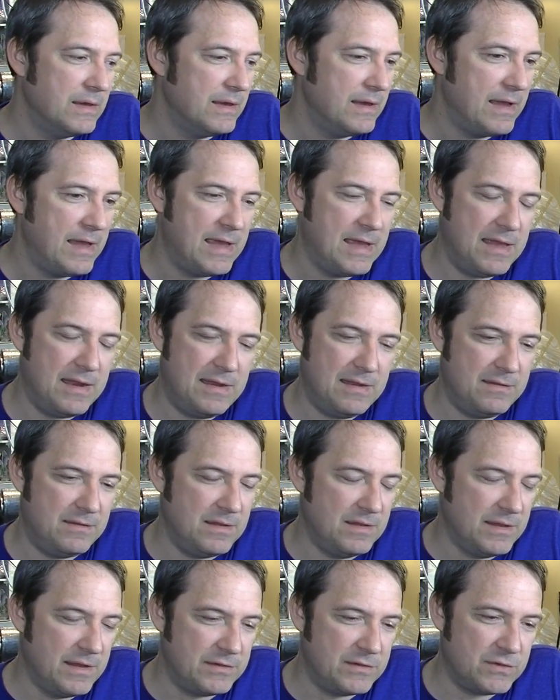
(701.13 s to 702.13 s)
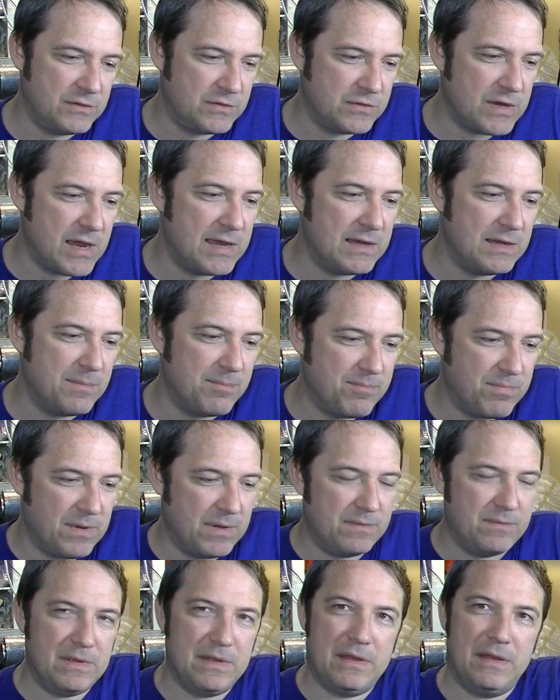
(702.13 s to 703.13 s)
And unless you're trying to
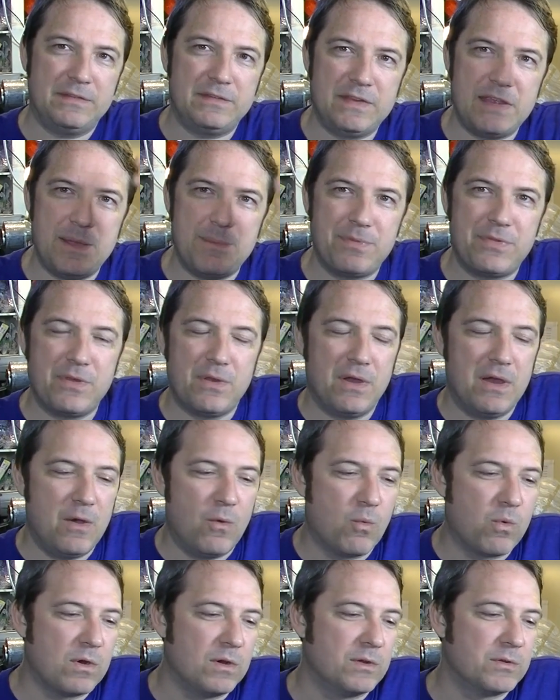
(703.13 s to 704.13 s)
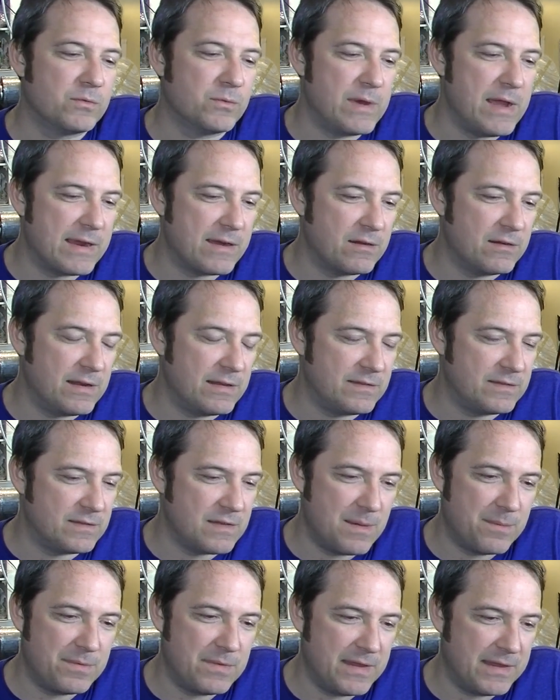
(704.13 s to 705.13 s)
attempt a world record at
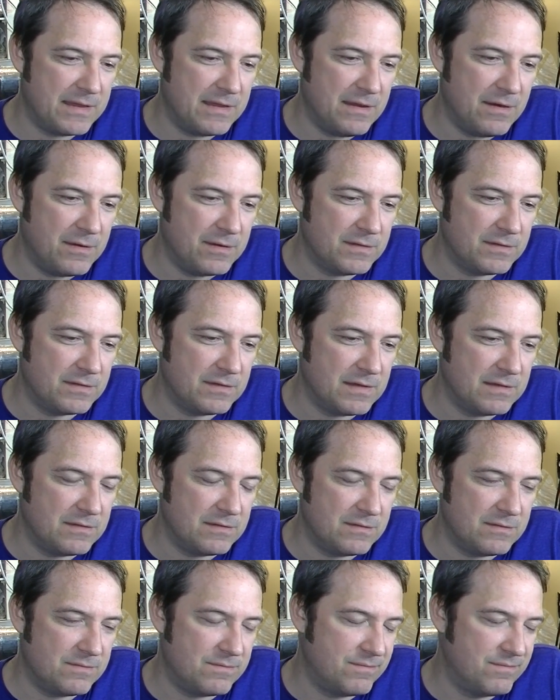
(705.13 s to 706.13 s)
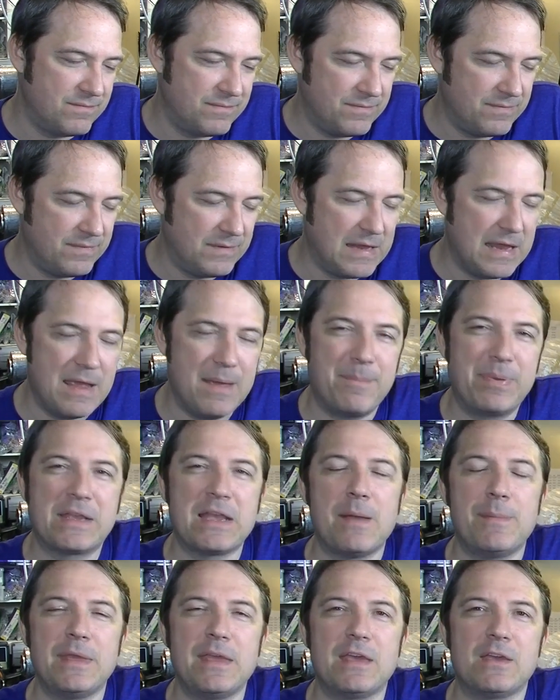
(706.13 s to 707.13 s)
something, you know, it's
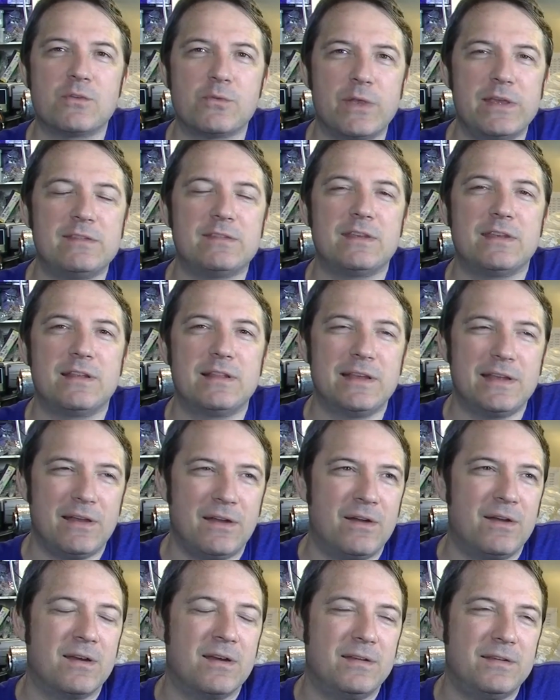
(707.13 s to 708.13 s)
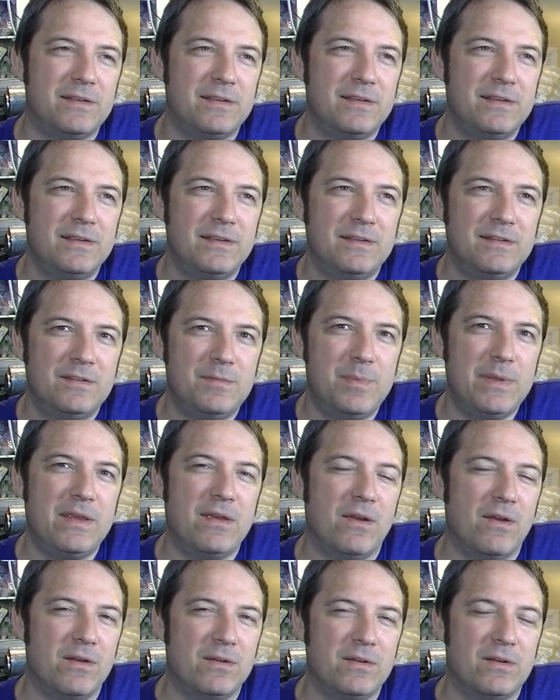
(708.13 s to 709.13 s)
becoming increasingly hard to be
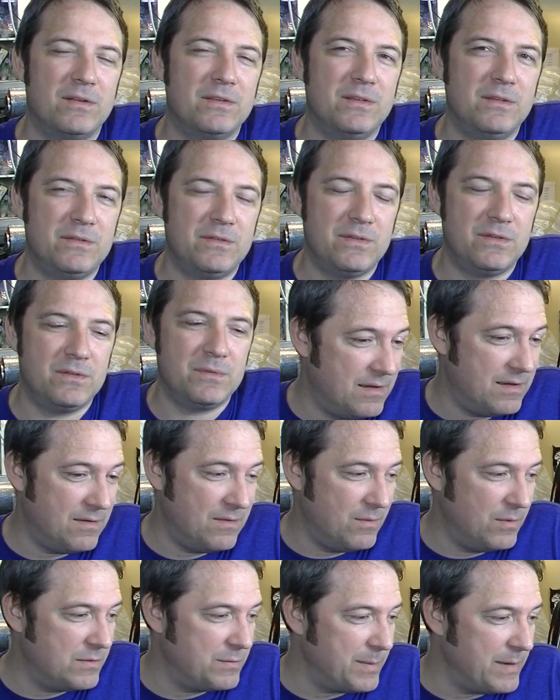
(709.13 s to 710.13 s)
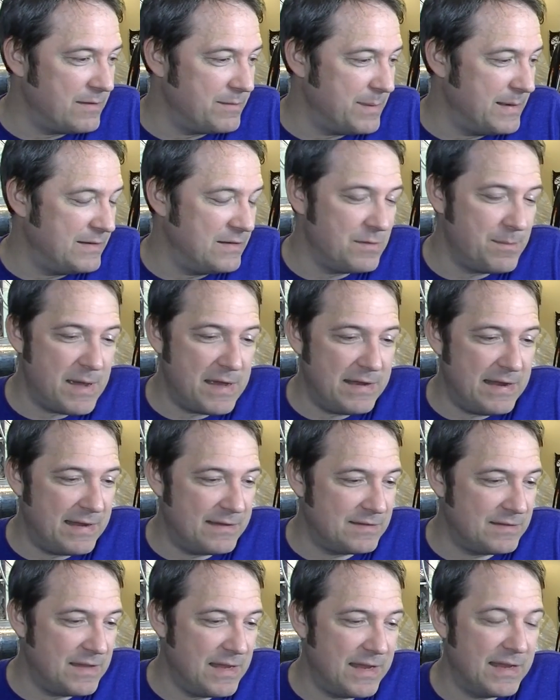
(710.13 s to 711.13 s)
heard on YouTube. Which brings me to my
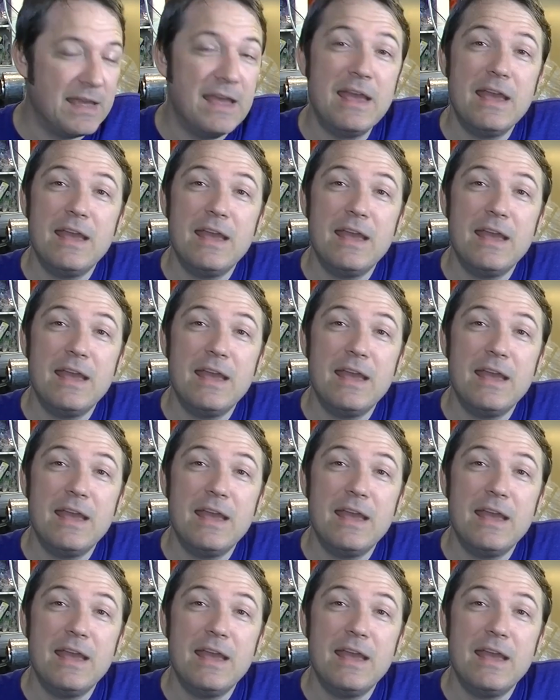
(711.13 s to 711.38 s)
next thing.